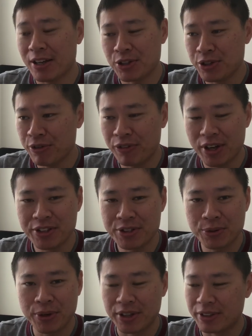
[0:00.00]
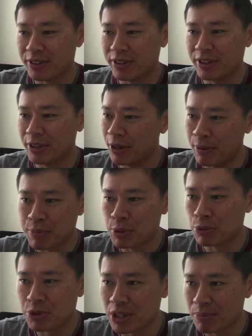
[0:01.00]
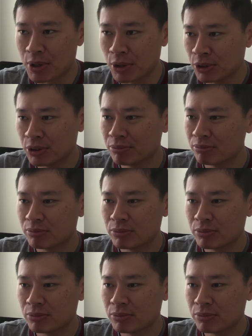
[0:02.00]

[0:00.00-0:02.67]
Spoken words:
actually find this quite amusing, because